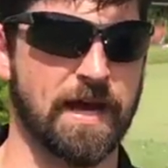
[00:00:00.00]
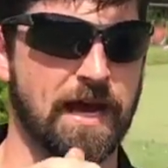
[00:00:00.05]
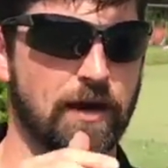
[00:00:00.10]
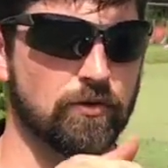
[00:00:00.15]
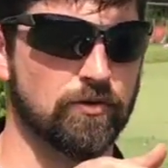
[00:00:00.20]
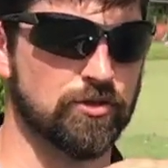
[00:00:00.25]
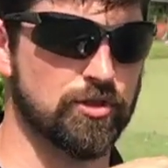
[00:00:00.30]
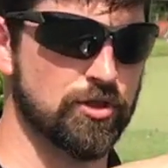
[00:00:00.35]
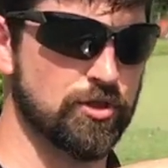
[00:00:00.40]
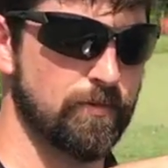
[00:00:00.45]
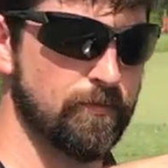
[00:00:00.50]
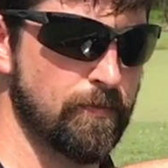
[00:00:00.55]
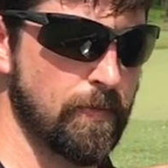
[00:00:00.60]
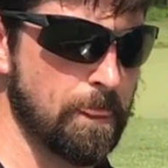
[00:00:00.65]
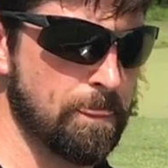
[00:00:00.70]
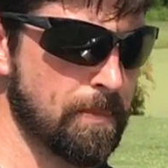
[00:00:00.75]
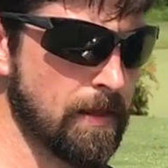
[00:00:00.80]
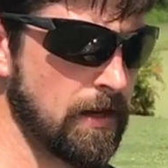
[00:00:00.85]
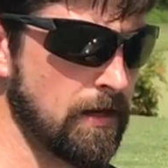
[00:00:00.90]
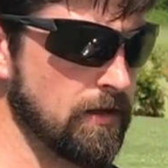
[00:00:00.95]
pouch.
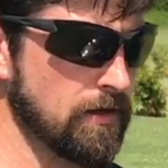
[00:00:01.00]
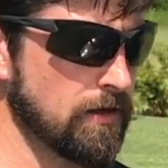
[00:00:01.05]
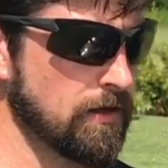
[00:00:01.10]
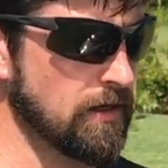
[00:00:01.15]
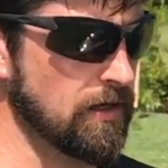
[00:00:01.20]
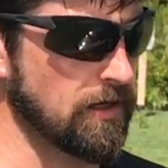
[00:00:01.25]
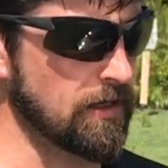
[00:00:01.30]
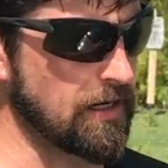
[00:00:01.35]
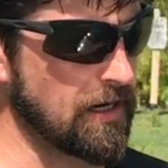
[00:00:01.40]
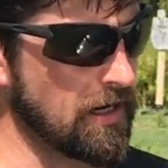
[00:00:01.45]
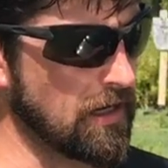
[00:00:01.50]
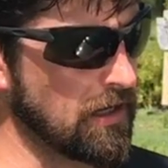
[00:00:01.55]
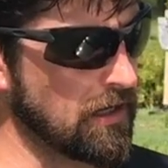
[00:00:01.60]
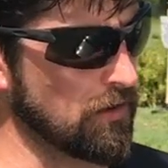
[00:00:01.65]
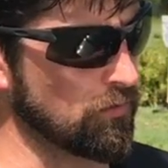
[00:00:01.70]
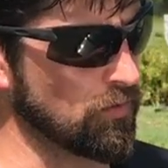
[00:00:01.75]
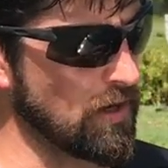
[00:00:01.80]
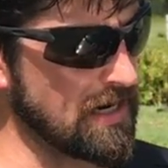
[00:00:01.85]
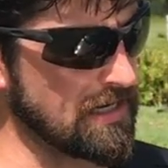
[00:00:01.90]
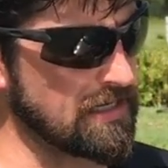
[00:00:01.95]
And
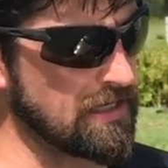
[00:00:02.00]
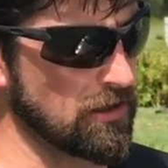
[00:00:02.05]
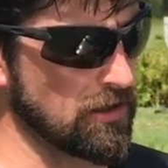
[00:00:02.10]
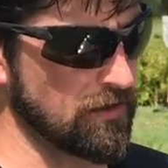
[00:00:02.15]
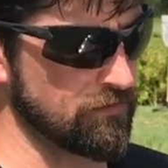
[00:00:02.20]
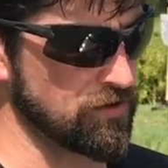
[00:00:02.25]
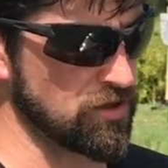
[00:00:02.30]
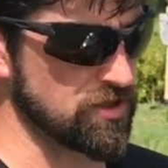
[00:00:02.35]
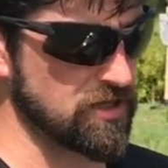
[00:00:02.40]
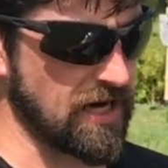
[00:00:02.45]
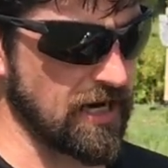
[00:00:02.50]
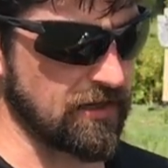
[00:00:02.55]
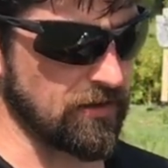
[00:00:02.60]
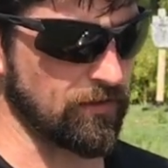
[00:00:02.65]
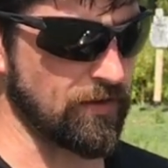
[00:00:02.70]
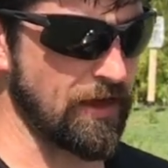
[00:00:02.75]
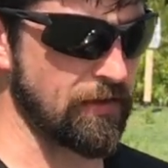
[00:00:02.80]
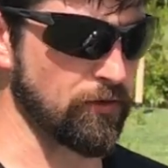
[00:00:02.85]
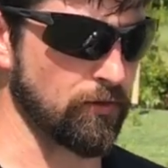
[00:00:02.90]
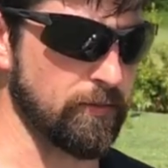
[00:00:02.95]
uh, right here, I've just got a
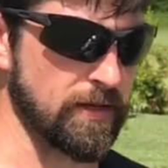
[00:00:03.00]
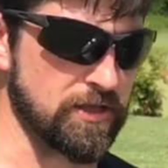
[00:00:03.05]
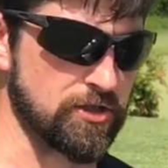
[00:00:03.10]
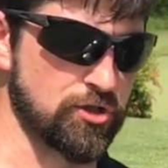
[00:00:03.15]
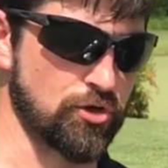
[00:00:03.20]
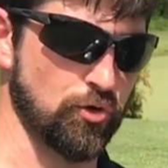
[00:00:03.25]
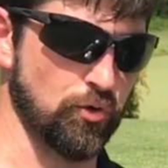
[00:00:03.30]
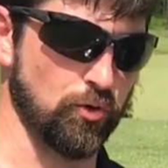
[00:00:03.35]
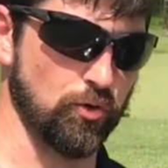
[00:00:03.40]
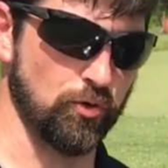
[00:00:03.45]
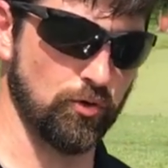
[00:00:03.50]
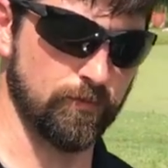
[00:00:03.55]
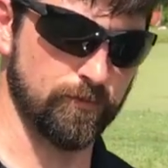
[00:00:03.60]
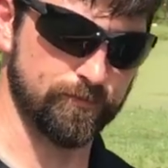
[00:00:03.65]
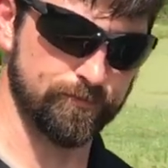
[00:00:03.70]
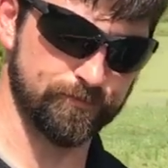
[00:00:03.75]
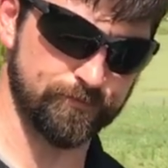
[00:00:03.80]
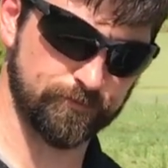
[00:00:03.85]
Leatherman tool.